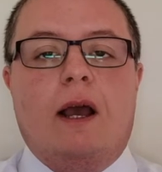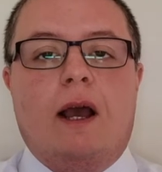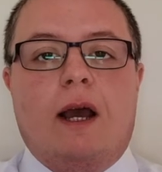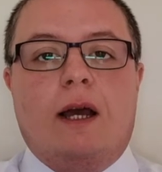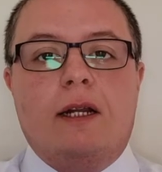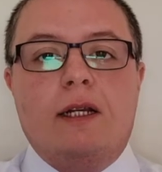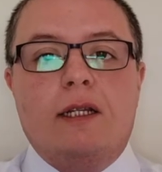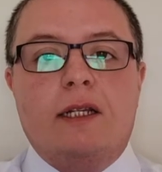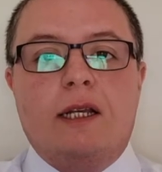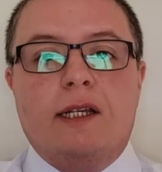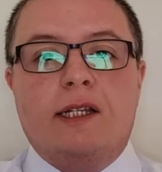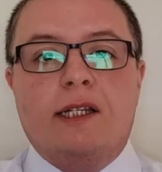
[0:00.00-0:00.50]

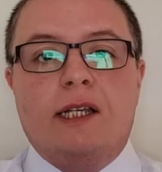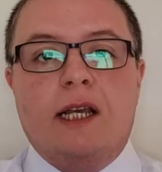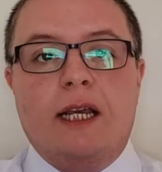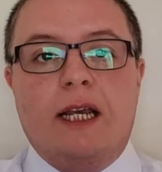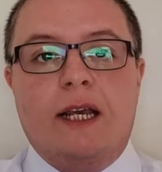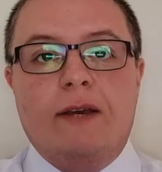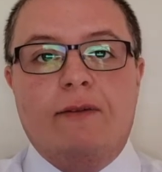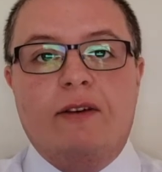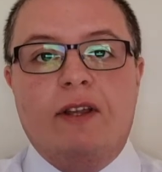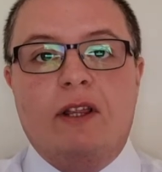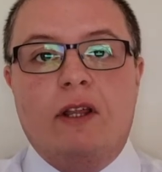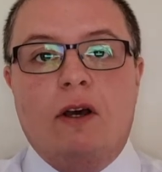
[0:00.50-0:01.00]
And as I say,
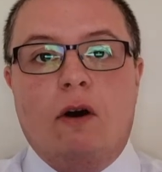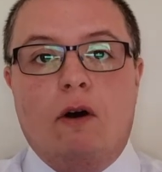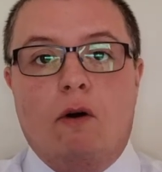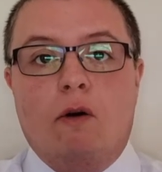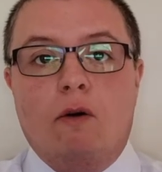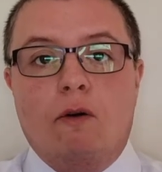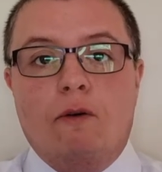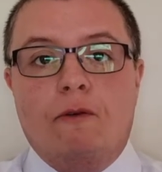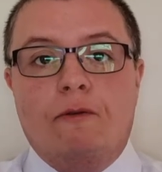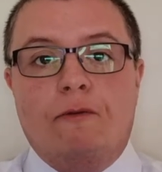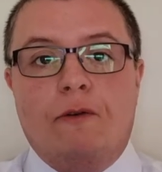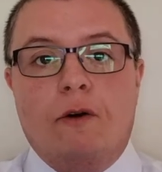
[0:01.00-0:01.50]
given that
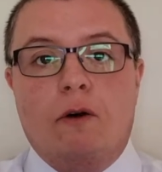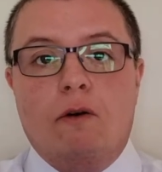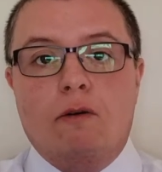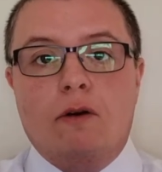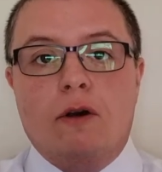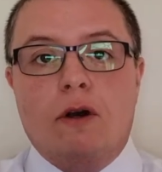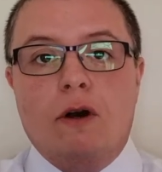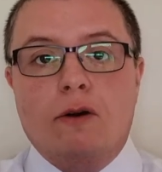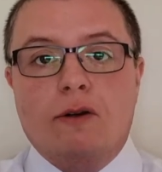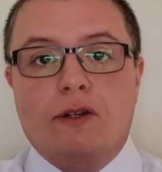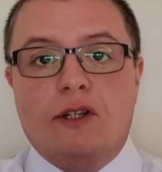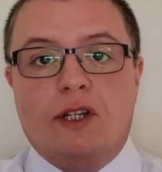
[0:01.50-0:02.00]
all four
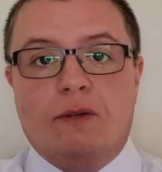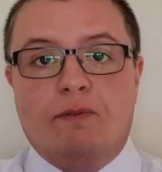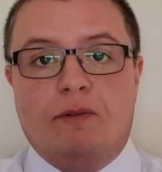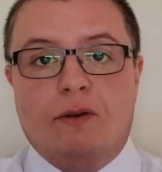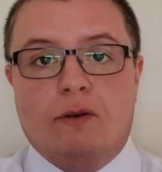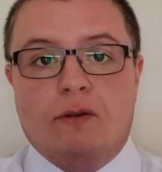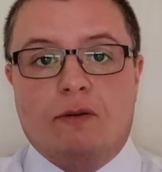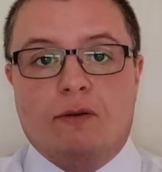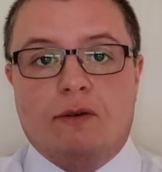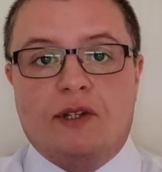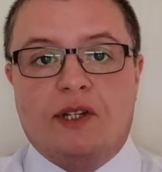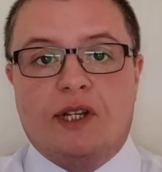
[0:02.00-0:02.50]

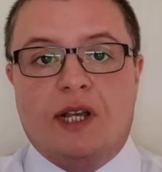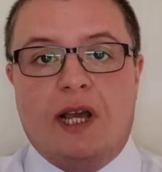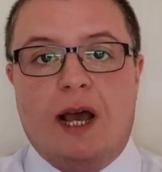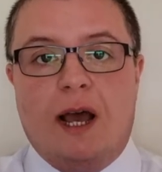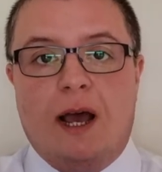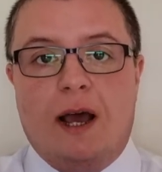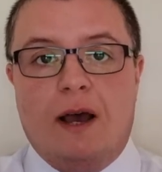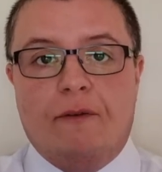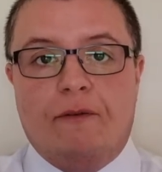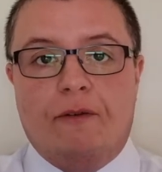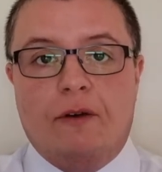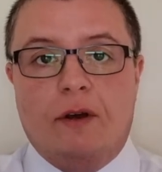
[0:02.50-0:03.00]
Gospels
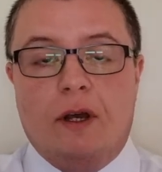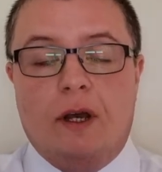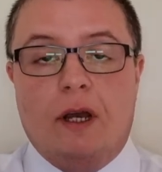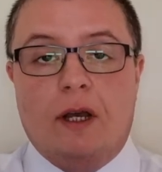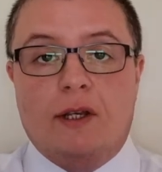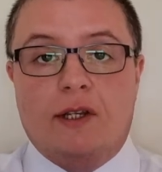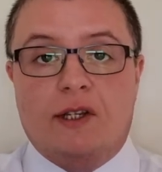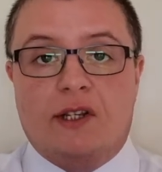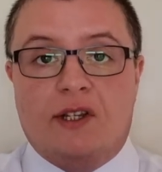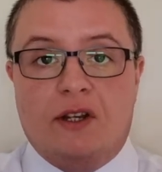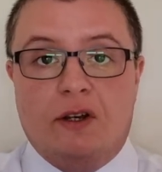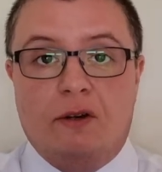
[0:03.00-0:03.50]
have
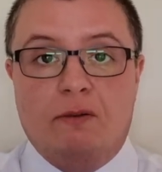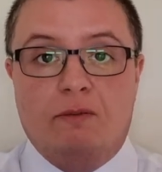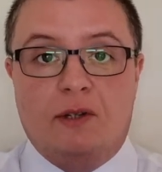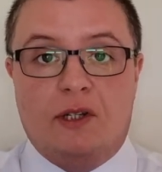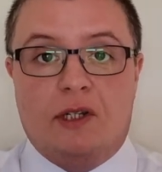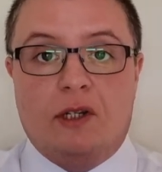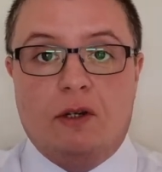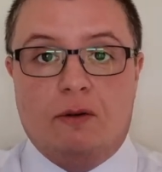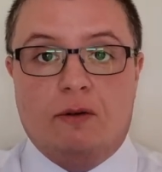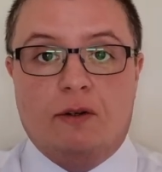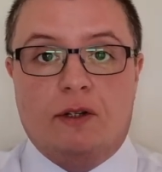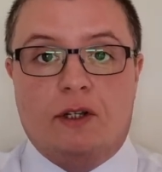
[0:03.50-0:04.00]
some
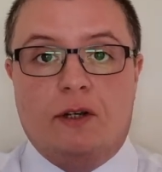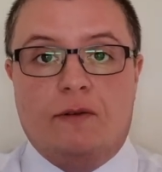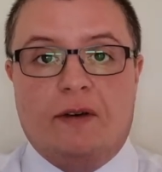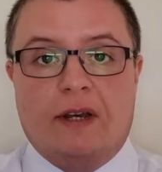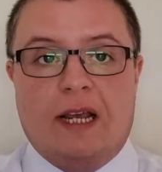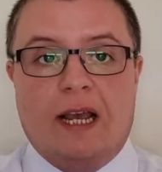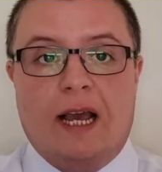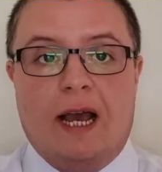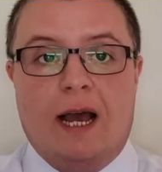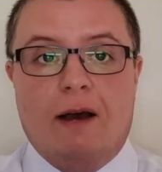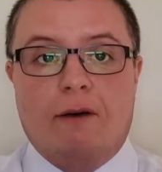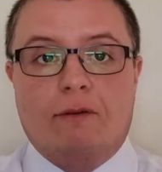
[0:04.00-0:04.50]
sort of
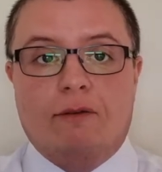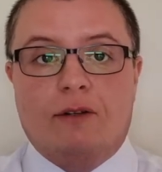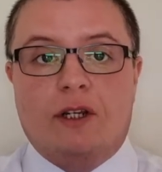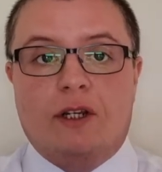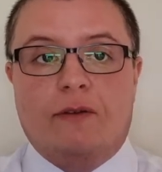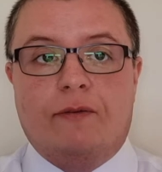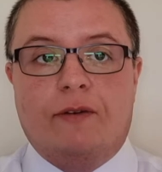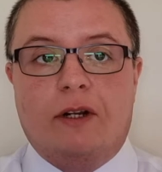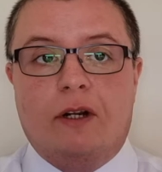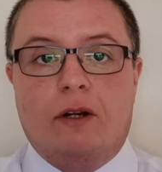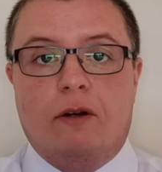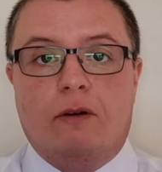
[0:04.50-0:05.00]
account
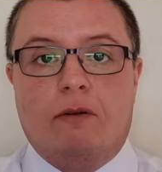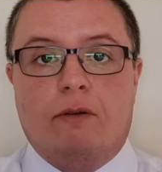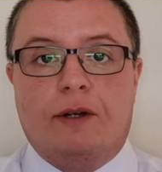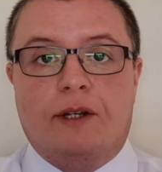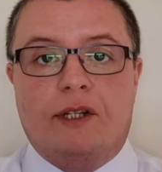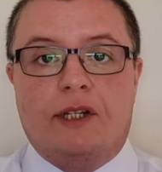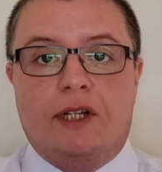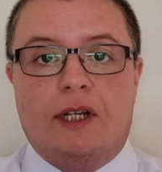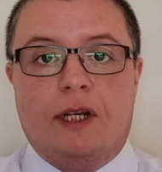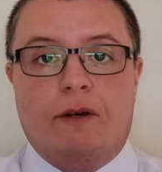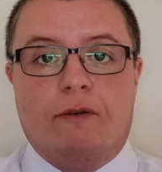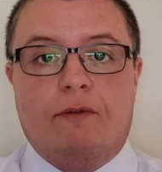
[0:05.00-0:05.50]
of an
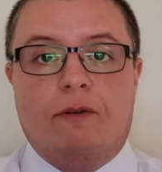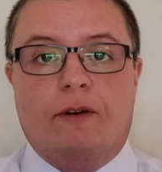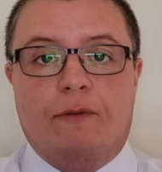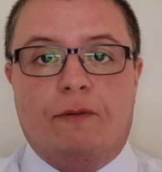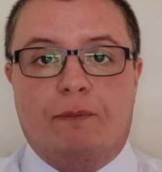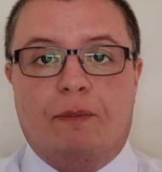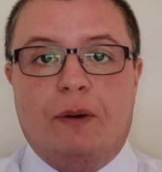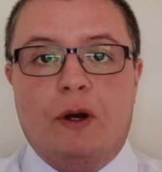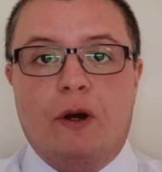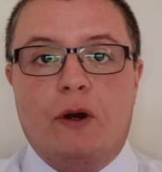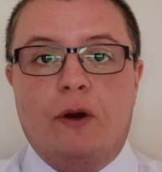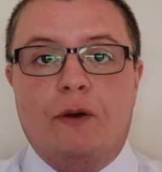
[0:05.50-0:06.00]
anointing with
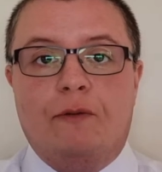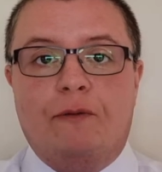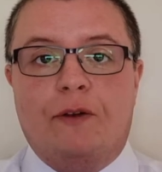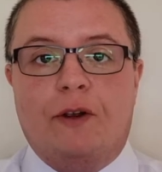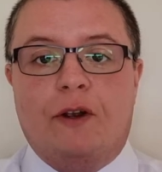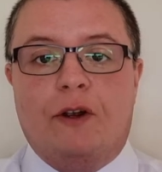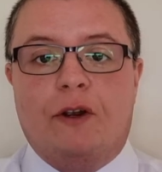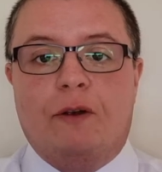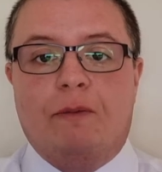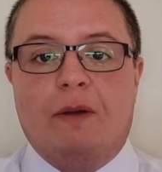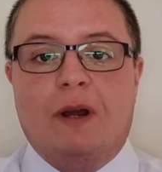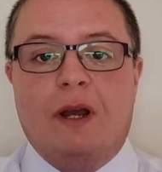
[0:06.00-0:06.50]

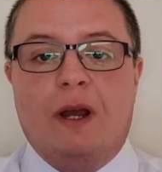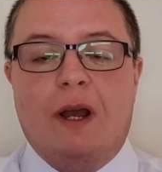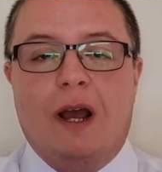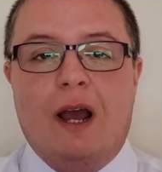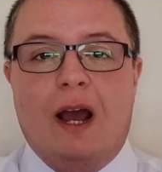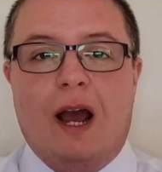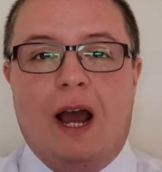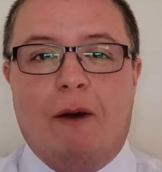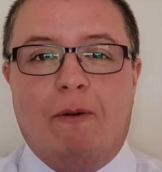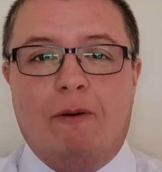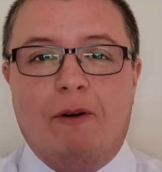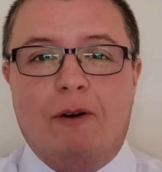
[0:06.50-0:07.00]
perfume,
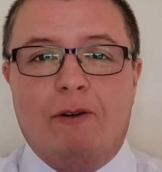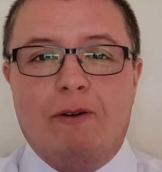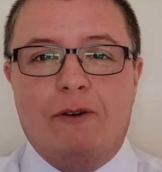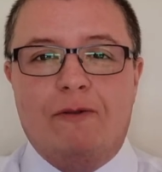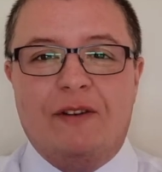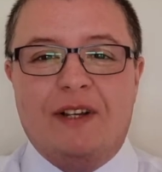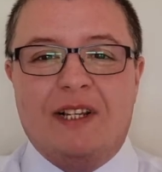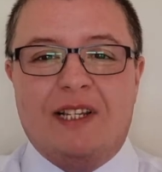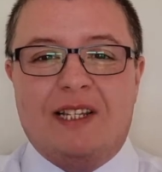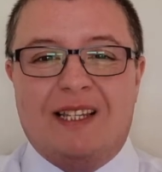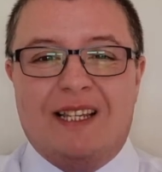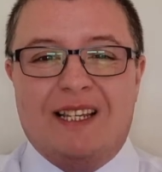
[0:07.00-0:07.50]
I wonder if
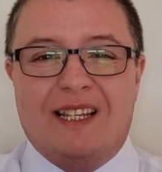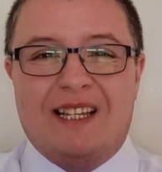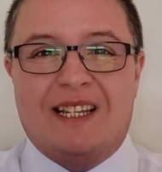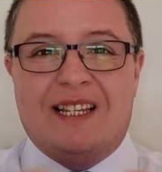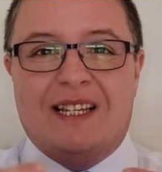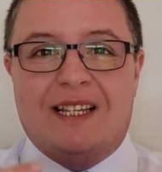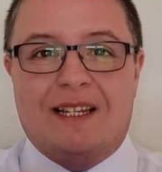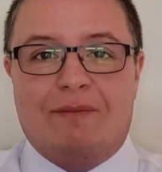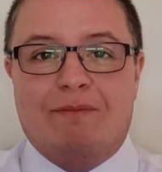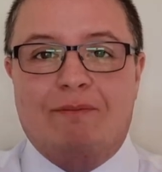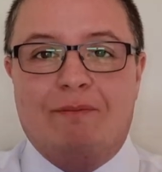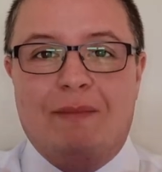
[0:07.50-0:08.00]
it's the
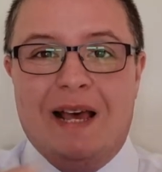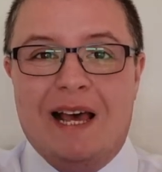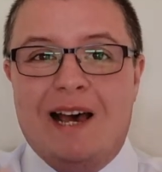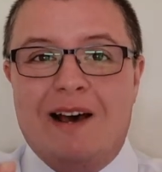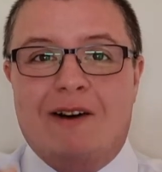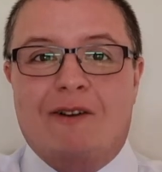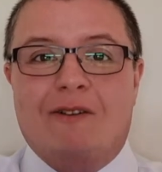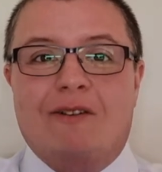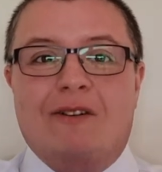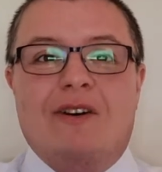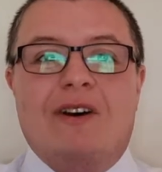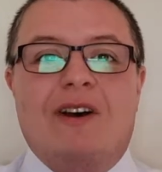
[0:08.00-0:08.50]

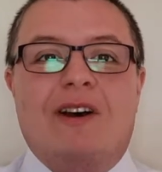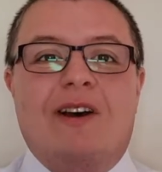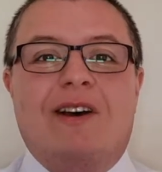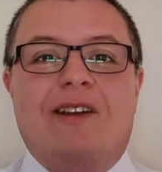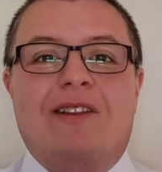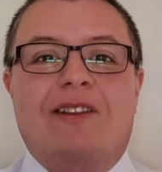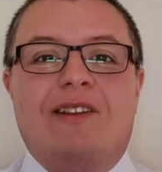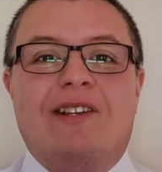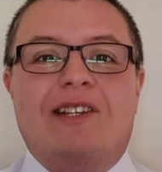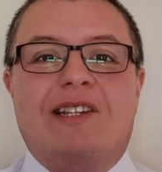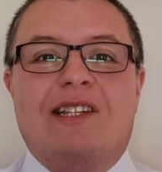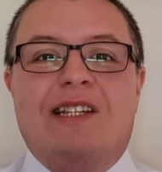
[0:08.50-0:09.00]
smell
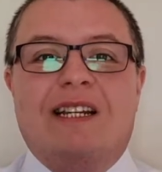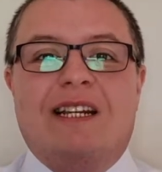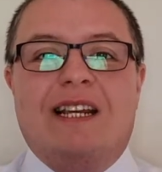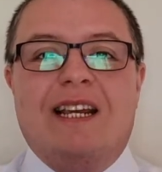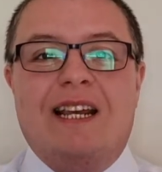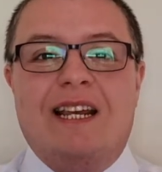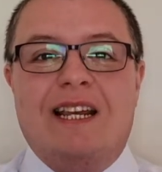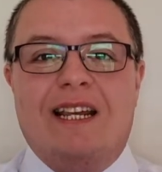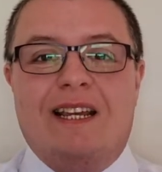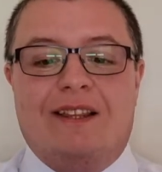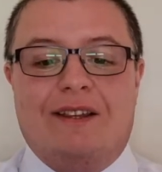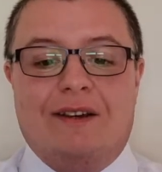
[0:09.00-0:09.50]
that's the
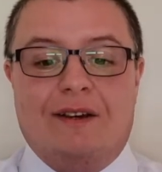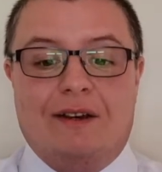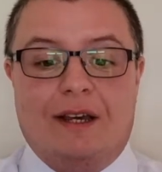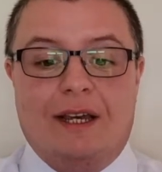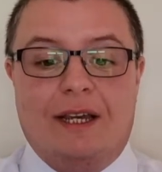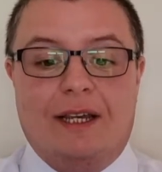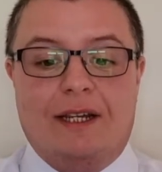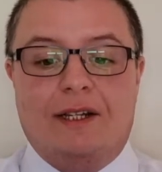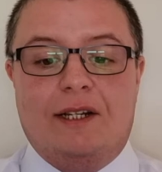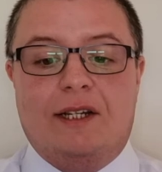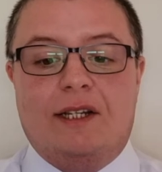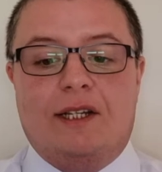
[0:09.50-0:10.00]
key that
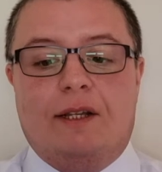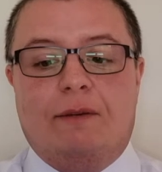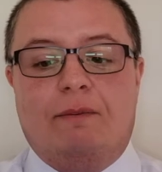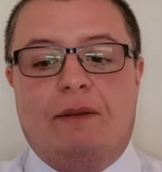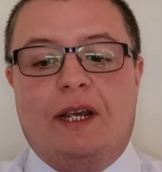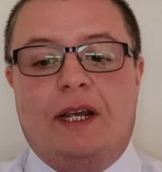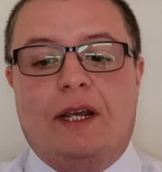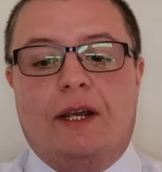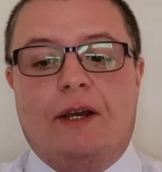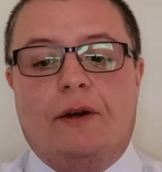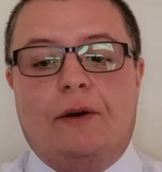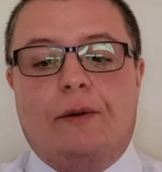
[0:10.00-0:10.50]
links them
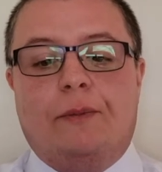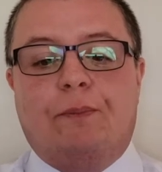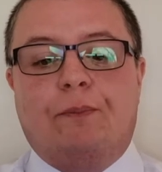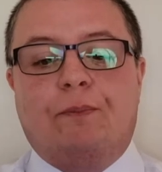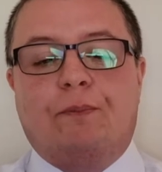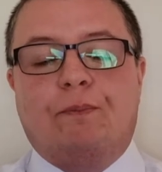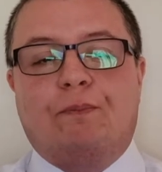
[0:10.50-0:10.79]
here.